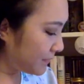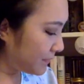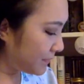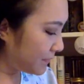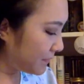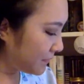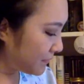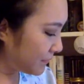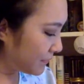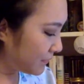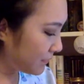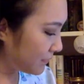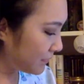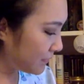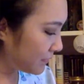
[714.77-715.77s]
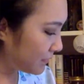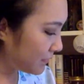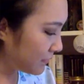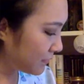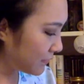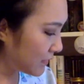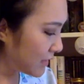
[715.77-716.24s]

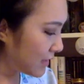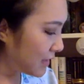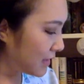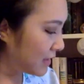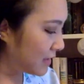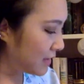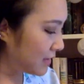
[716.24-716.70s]
Nothing is said.